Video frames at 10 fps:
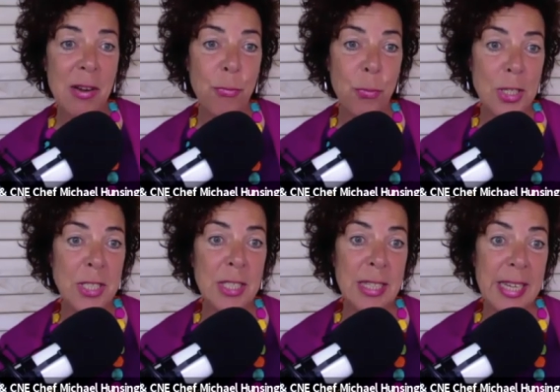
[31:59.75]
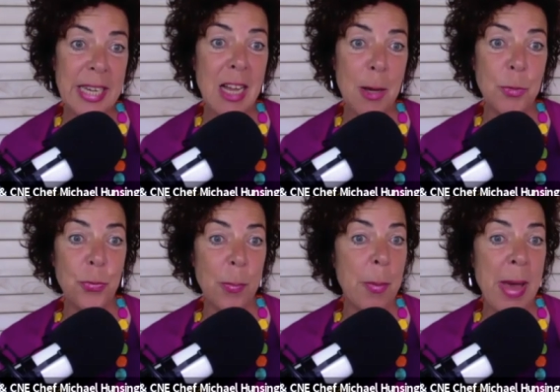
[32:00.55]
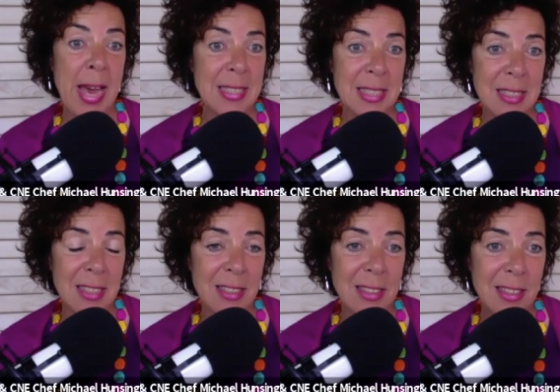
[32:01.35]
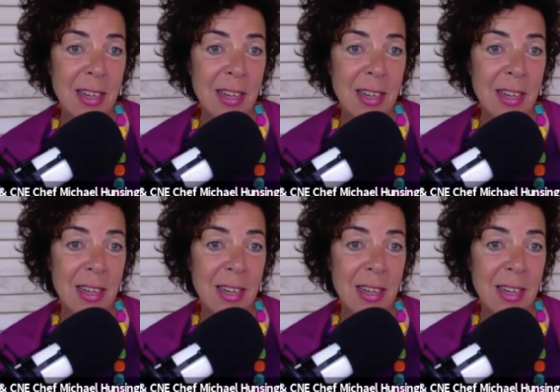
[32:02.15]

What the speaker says: unfortunately, it comes from a mess, you